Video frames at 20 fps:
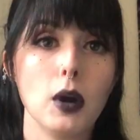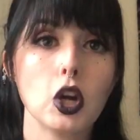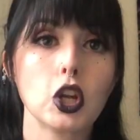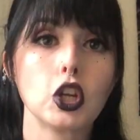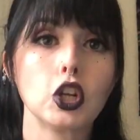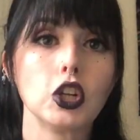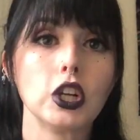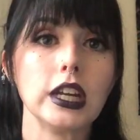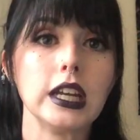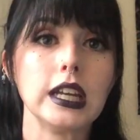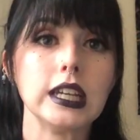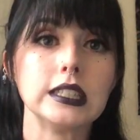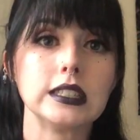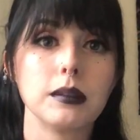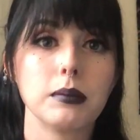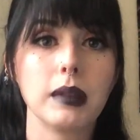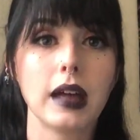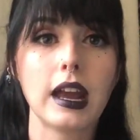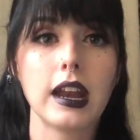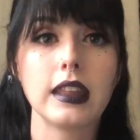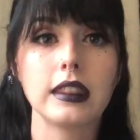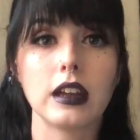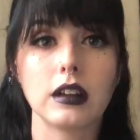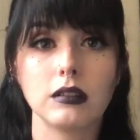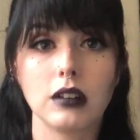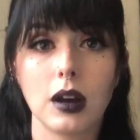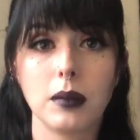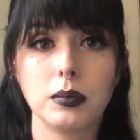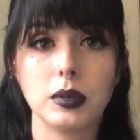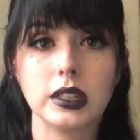Mercury is the planet
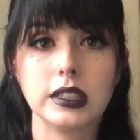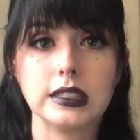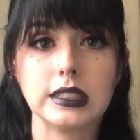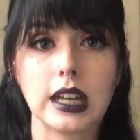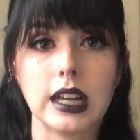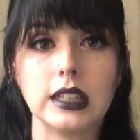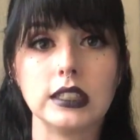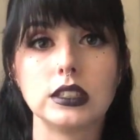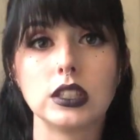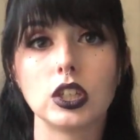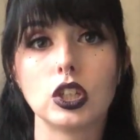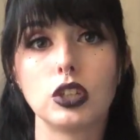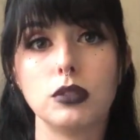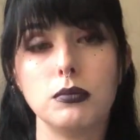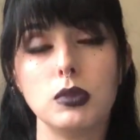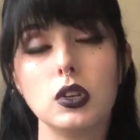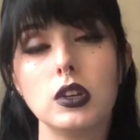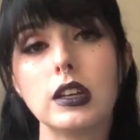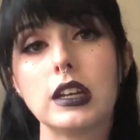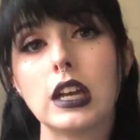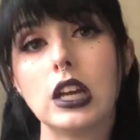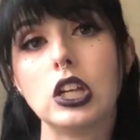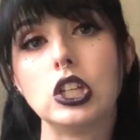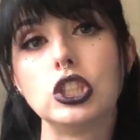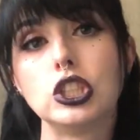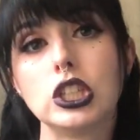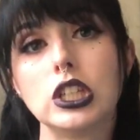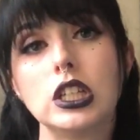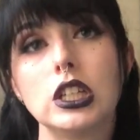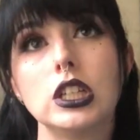that represents communication,
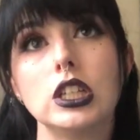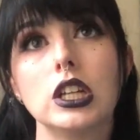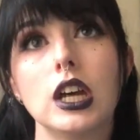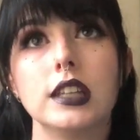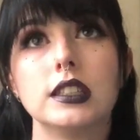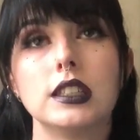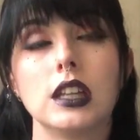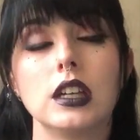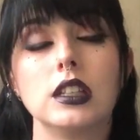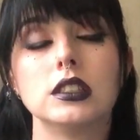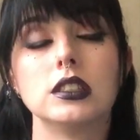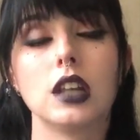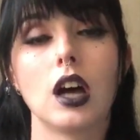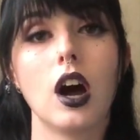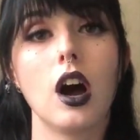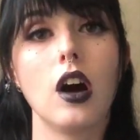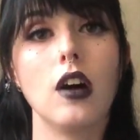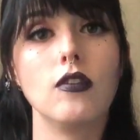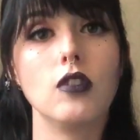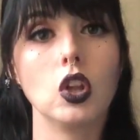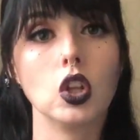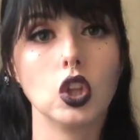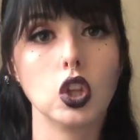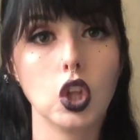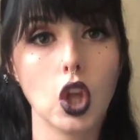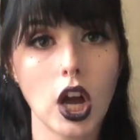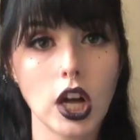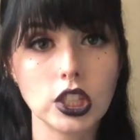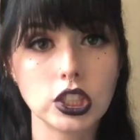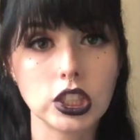a sense of
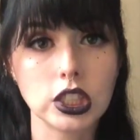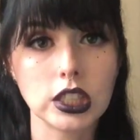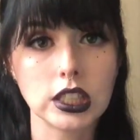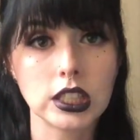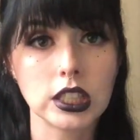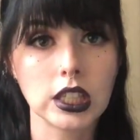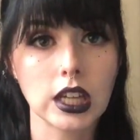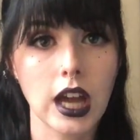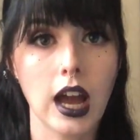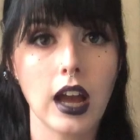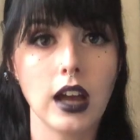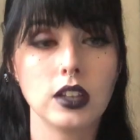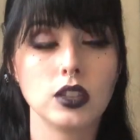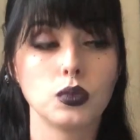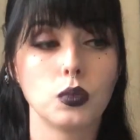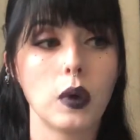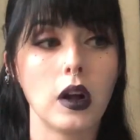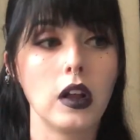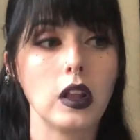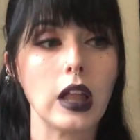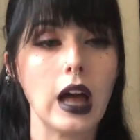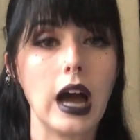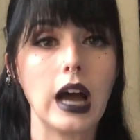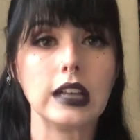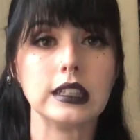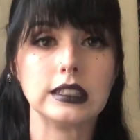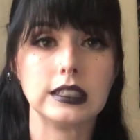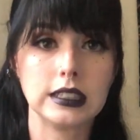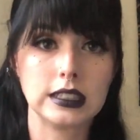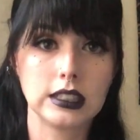logic, as well
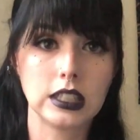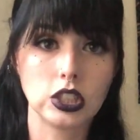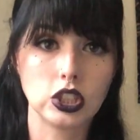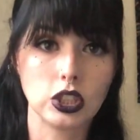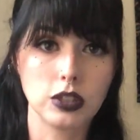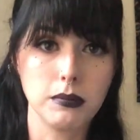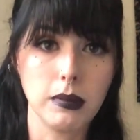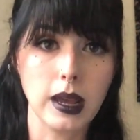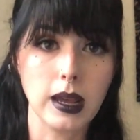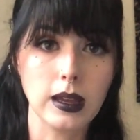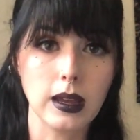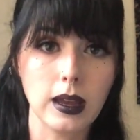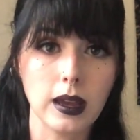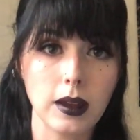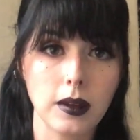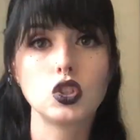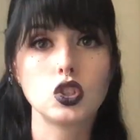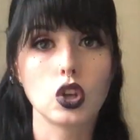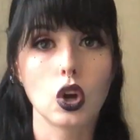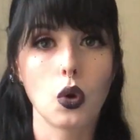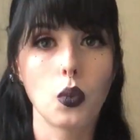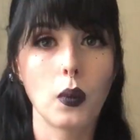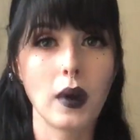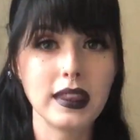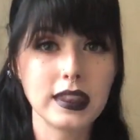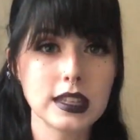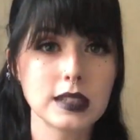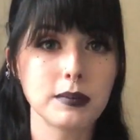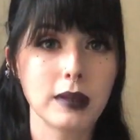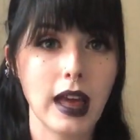as decision making. So
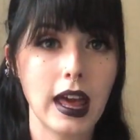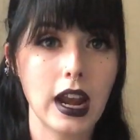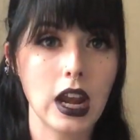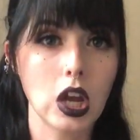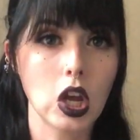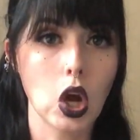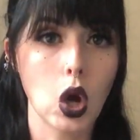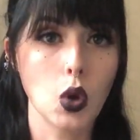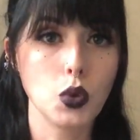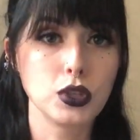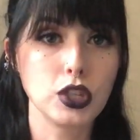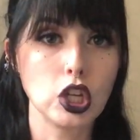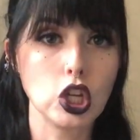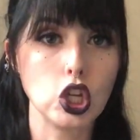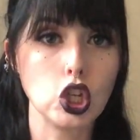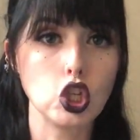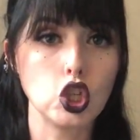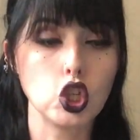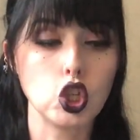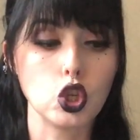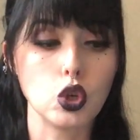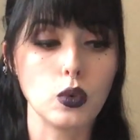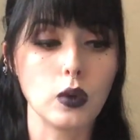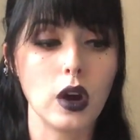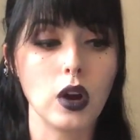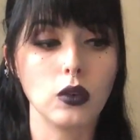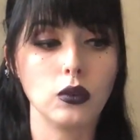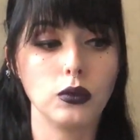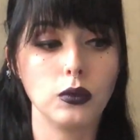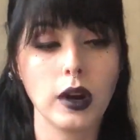when this planet goes
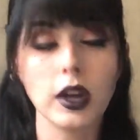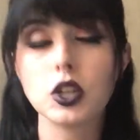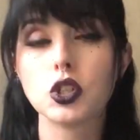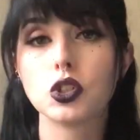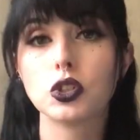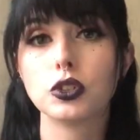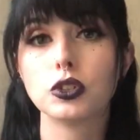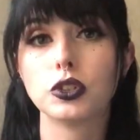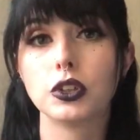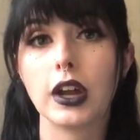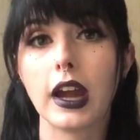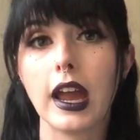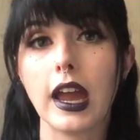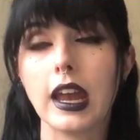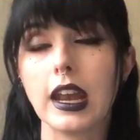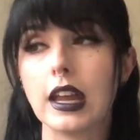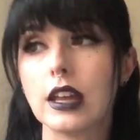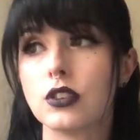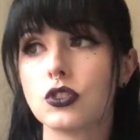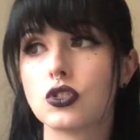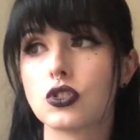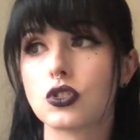into retrograde, it